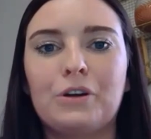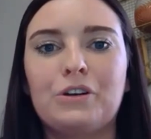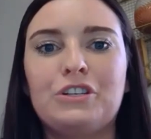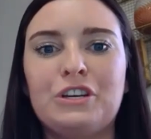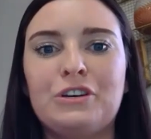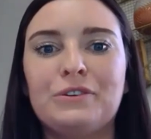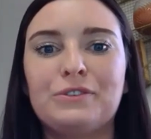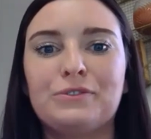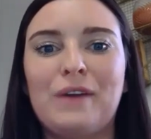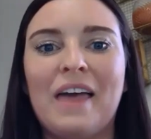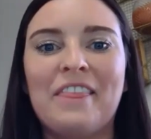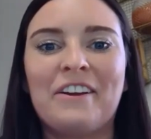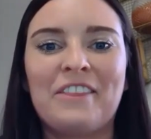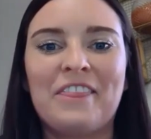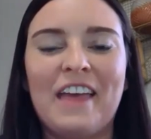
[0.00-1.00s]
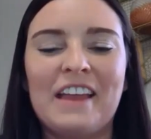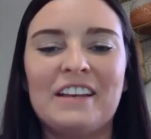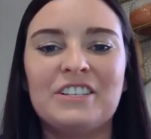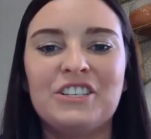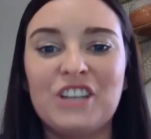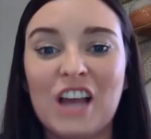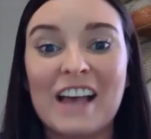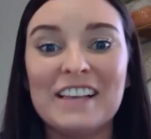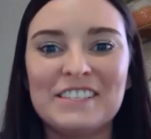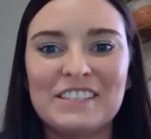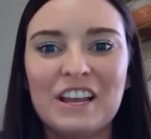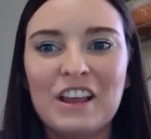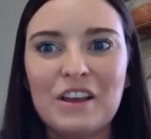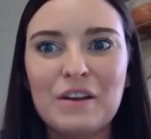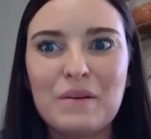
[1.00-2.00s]
produce rather than
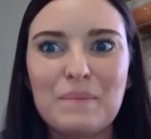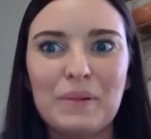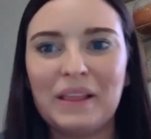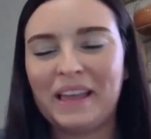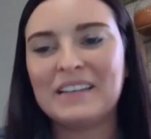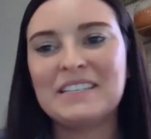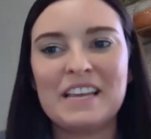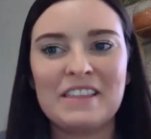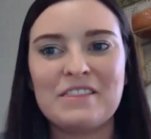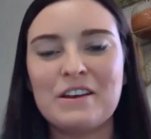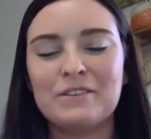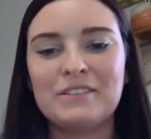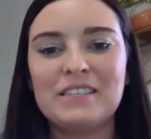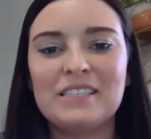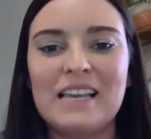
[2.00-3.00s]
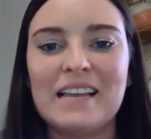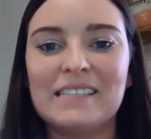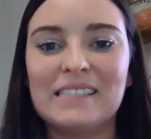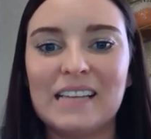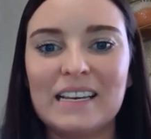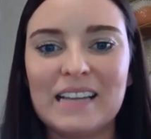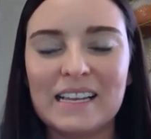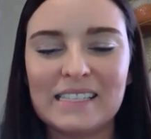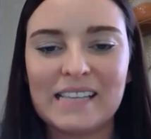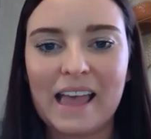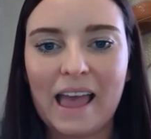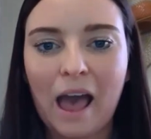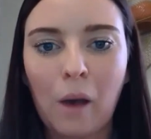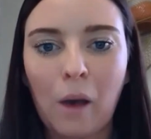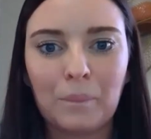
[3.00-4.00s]
just planting those seeds? Does
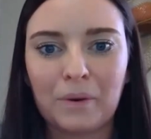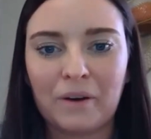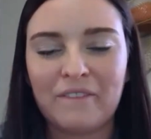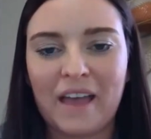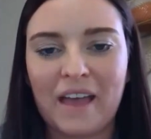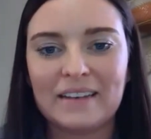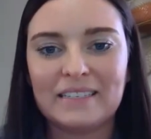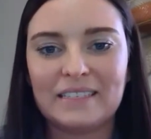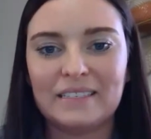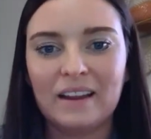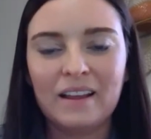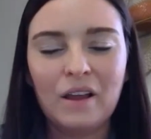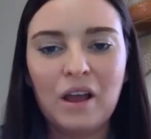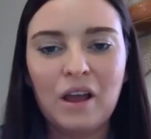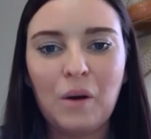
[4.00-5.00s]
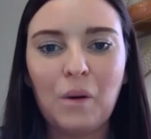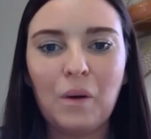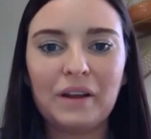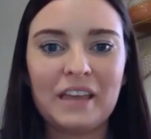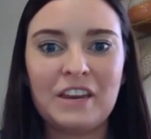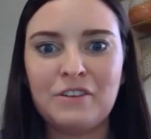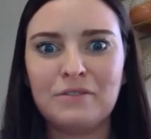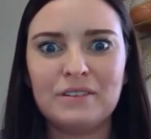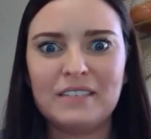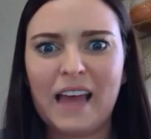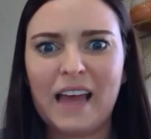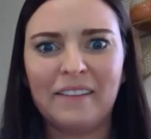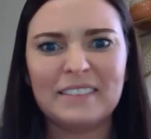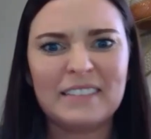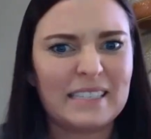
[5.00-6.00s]
it help prevent? Can you
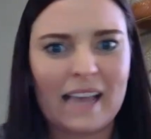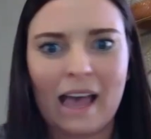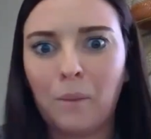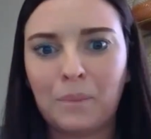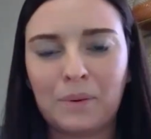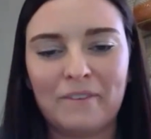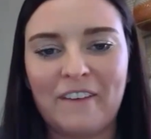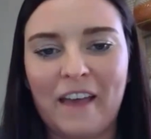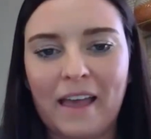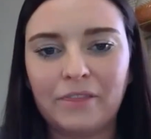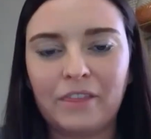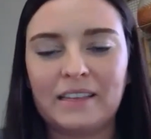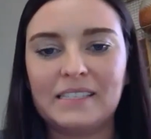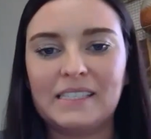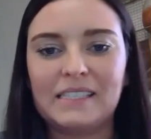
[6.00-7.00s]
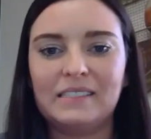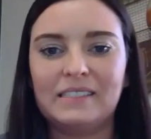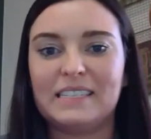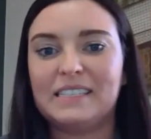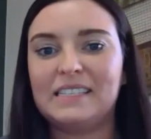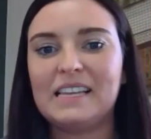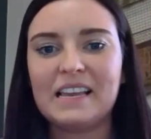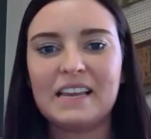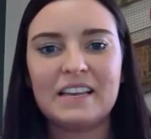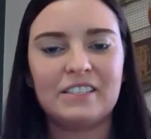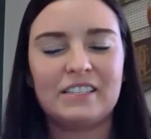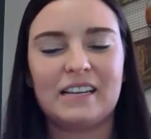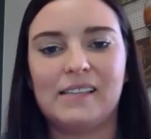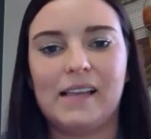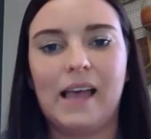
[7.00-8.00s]
tell? Does it help prevent this disease?
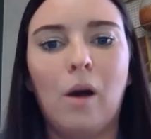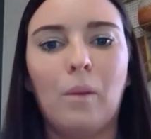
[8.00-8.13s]
Does it